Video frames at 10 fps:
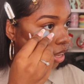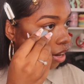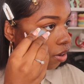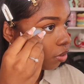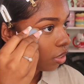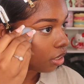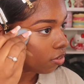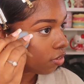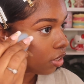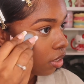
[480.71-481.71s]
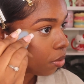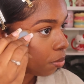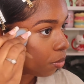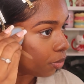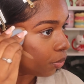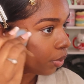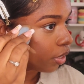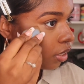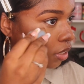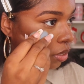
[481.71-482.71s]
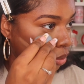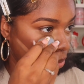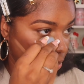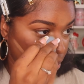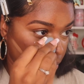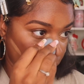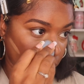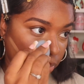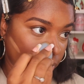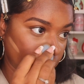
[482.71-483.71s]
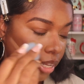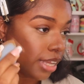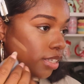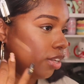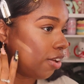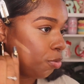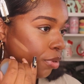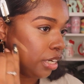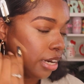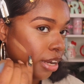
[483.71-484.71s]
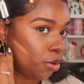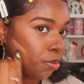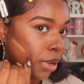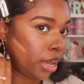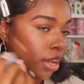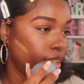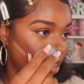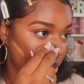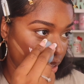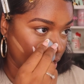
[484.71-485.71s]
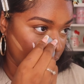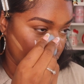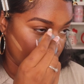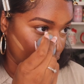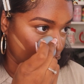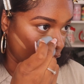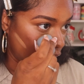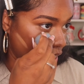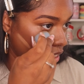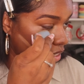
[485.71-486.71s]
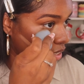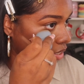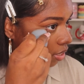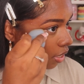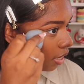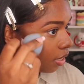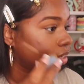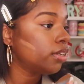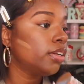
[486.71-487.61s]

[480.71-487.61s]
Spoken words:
that out even more. I still haven't blended out my jawline concealer yet,